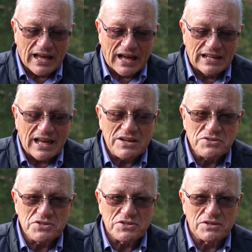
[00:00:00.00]

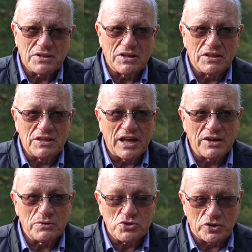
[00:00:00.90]
allows the
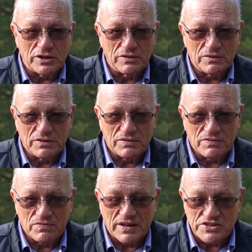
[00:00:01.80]
energy
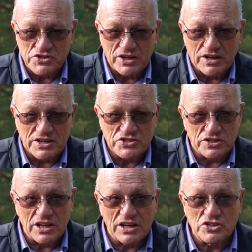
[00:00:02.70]
that is in us and
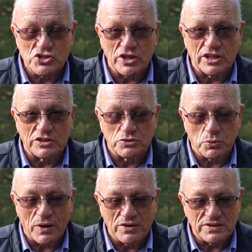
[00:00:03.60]
the energy that is
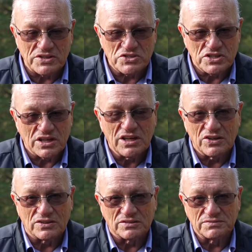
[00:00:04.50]
around us to
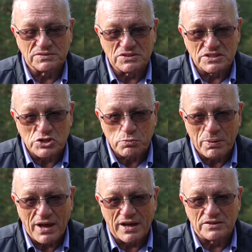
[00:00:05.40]
heal, to
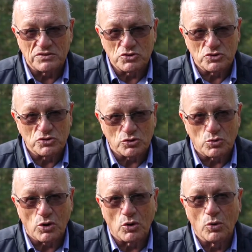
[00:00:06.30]
expand, to
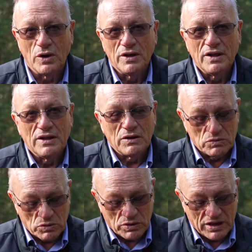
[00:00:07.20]
grow
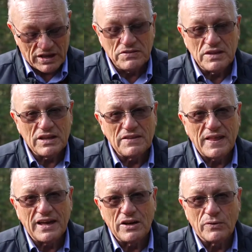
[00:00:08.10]
in
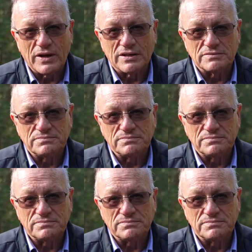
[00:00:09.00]
that area.